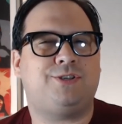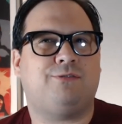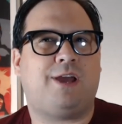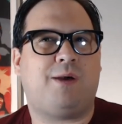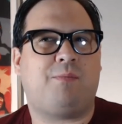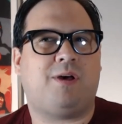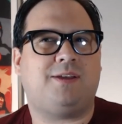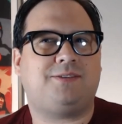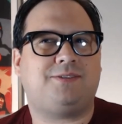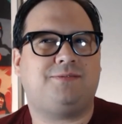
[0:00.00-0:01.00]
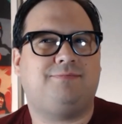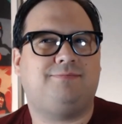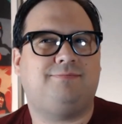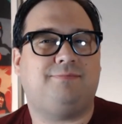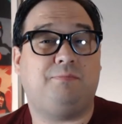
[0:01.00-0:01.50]
of rabbis
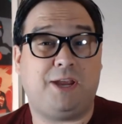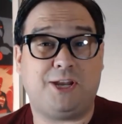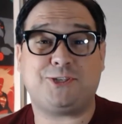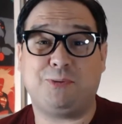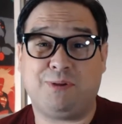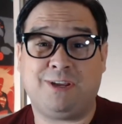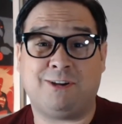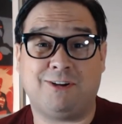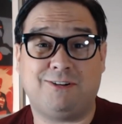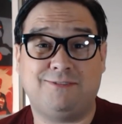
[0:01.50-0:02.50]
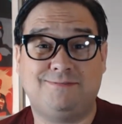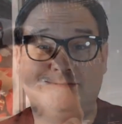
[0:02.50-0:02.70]
made a superhero.